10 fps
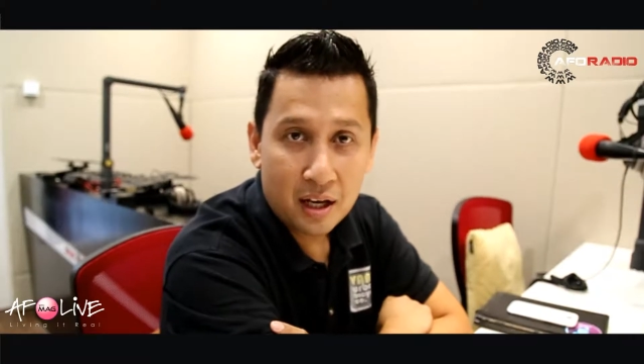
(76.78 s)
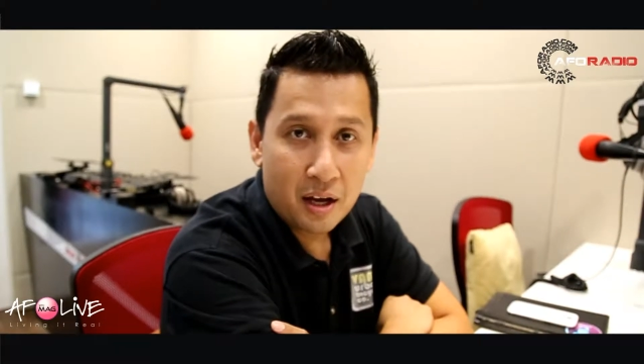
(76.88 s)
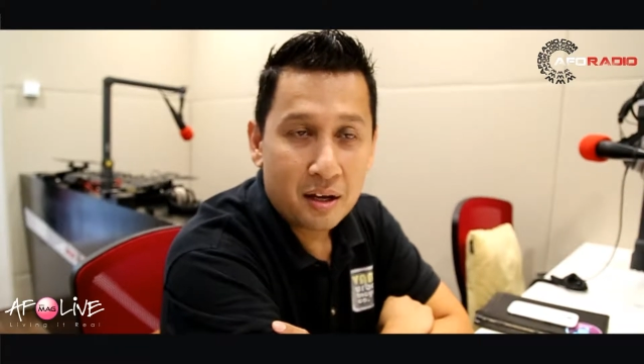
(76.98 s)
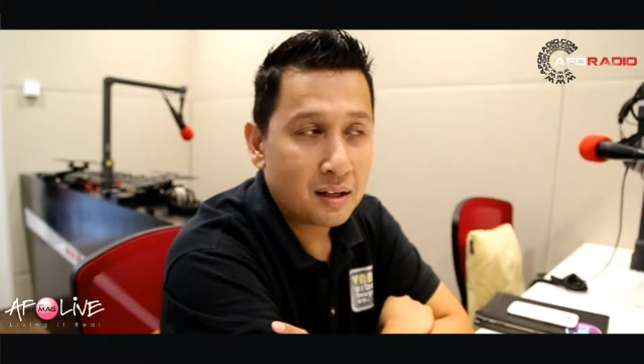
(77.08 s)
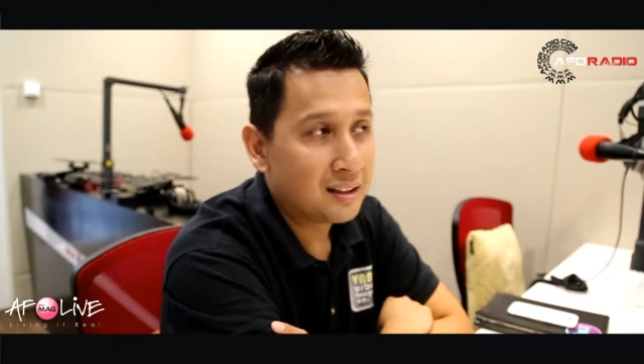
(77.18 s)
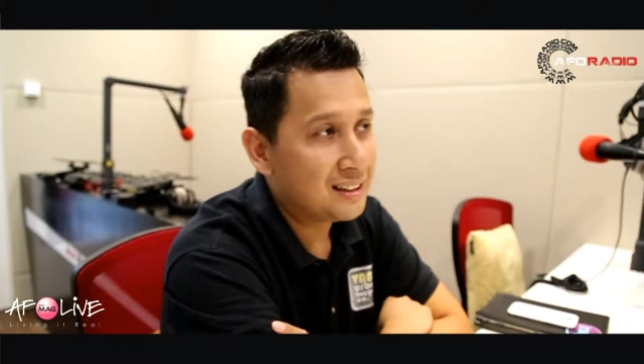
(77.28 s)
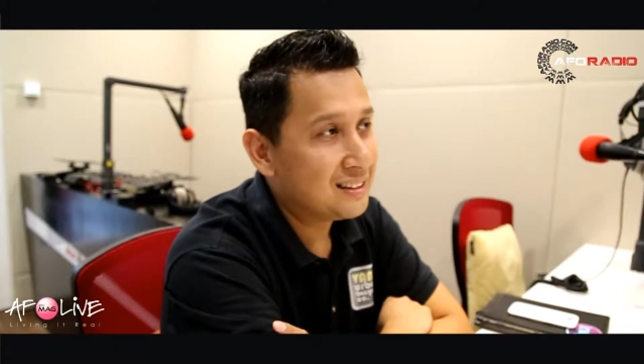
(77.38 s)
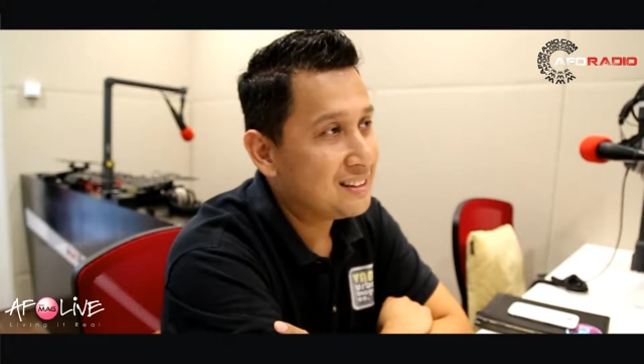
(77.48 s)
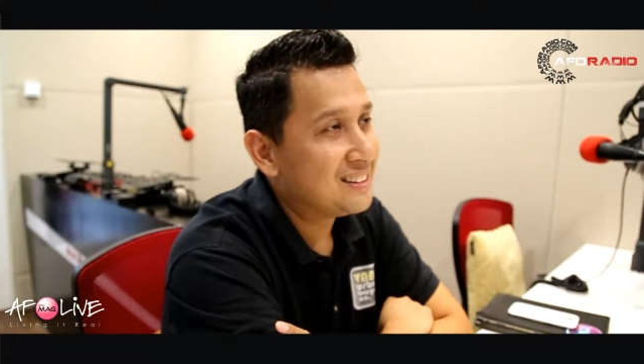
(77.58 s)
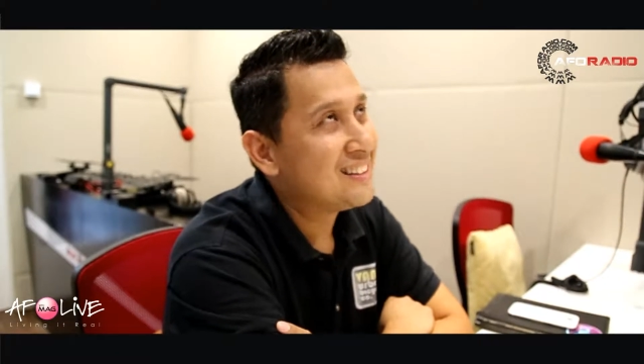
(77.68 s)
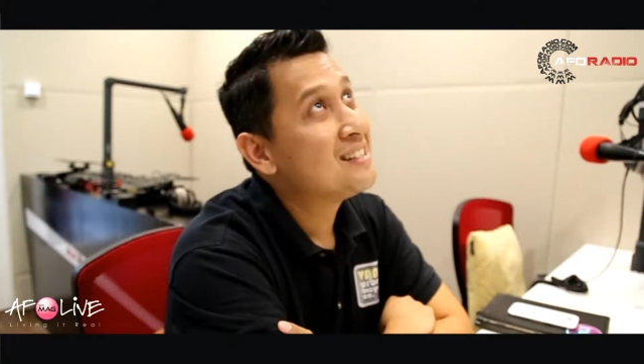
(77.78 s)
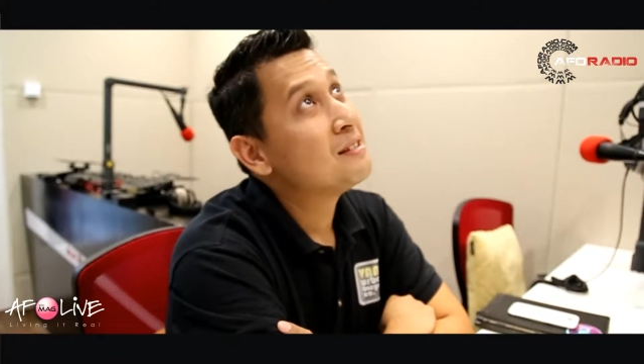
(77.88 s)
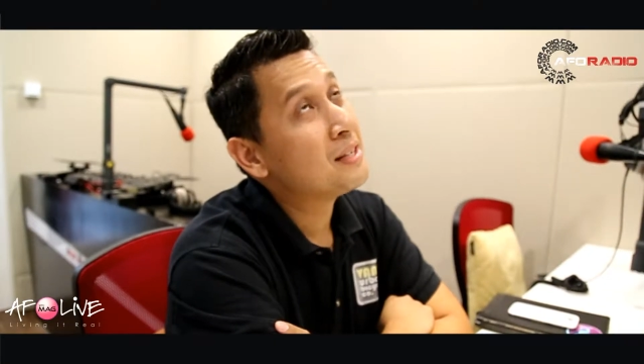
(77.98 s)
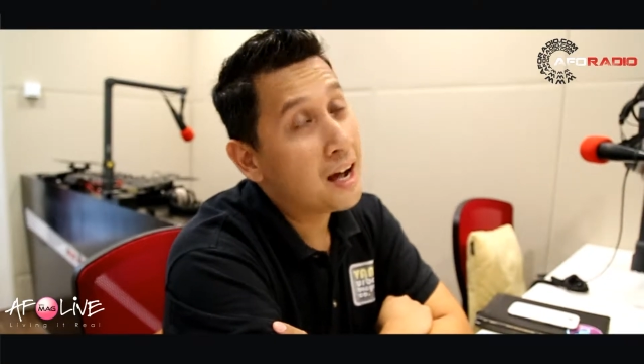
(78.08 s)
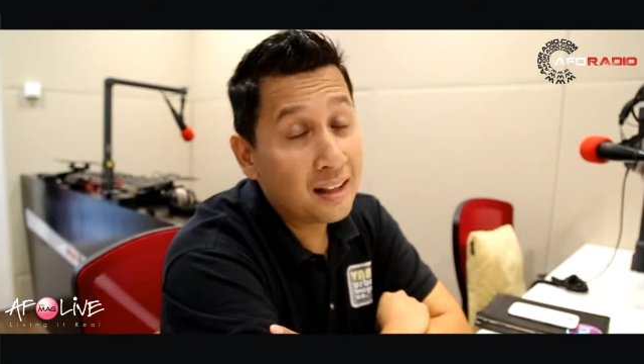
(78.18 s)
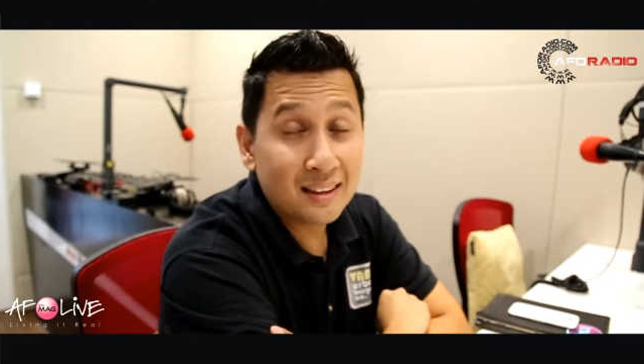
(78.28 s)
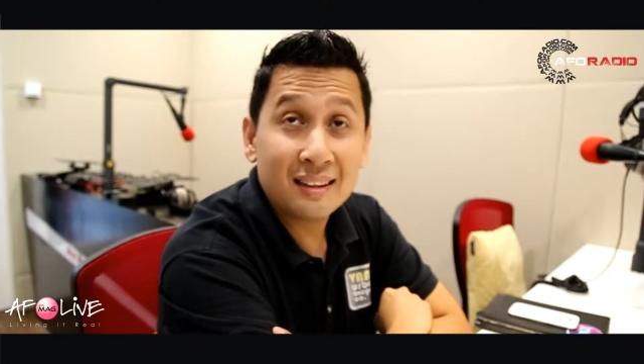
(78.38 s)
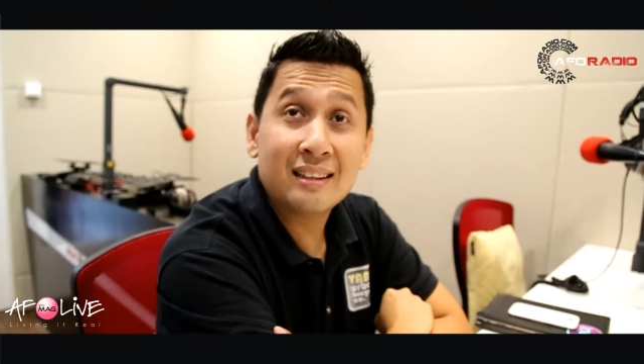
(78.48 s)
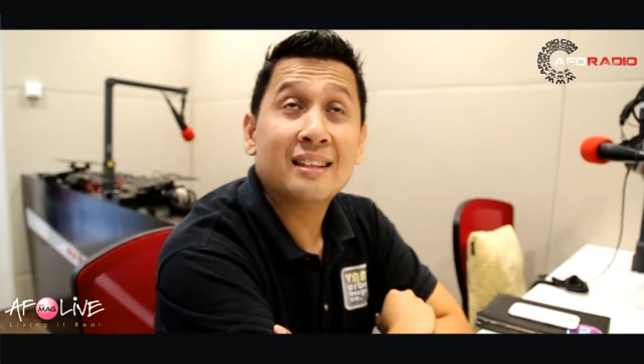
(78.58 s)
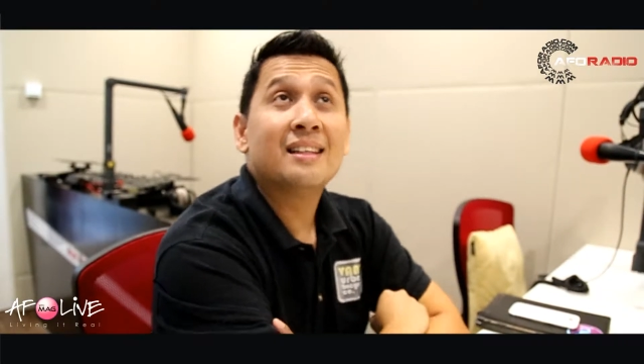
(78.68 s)
Little Nutty race. Yeah. What
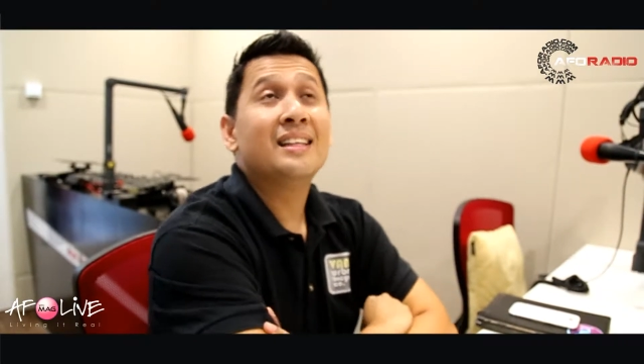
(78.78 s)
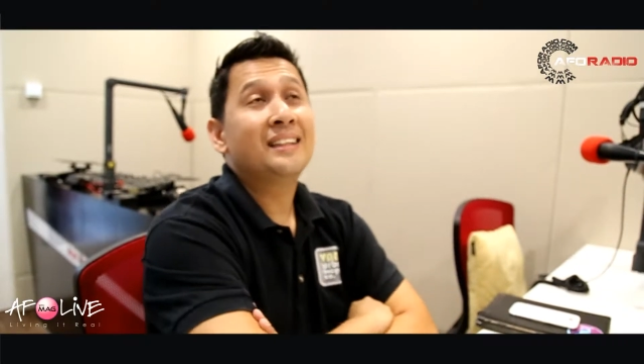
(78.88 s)
is that?